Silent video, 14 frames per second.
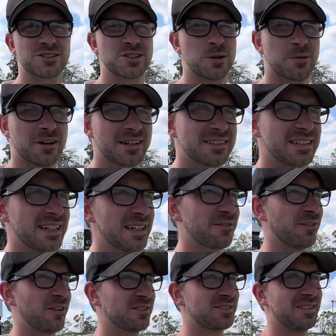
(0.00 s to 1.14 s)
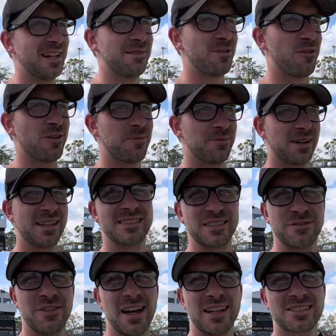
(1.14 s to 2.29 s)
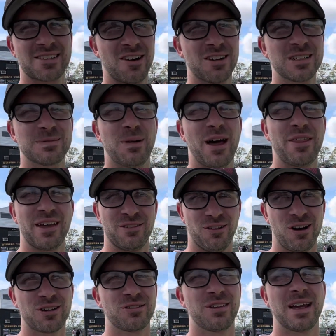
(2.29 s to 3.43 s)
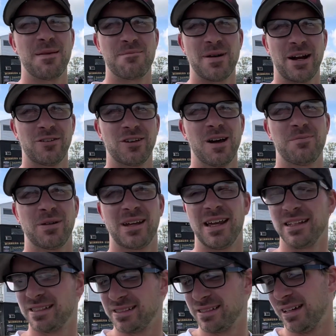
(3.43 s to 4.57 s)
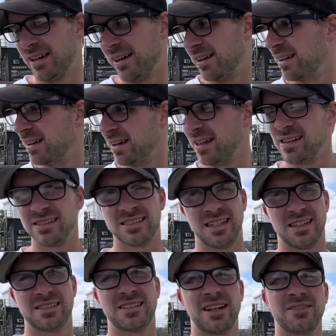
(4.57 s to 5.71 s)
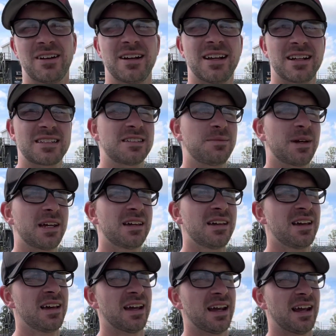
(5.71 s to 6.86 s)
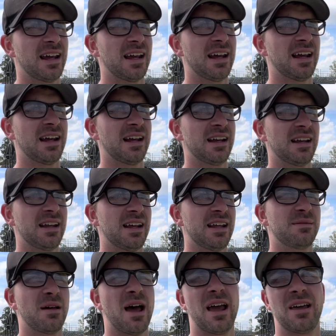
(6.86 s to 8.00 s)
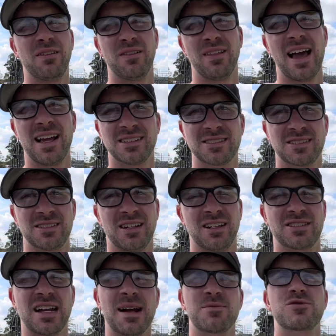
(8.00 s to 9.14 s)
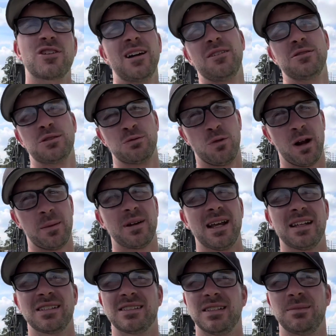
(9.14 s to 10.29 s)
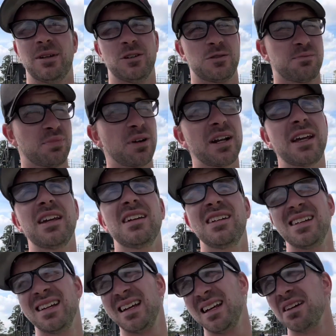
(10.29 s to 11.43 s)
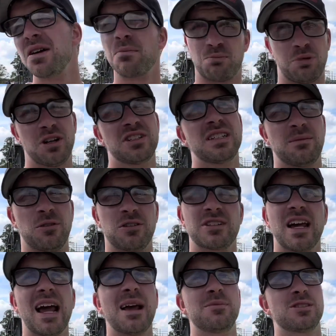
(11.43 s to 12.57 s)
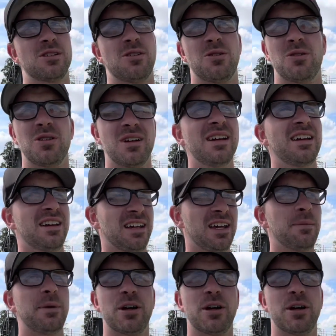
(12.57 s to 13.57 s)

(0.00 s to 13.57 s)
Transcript: Super ET. First time going up against these fast cars, but I think luckily I'm paired up against this S10 right next to me. And in my last time trial, I went up against them, and it was pretty similar time, so it'd be a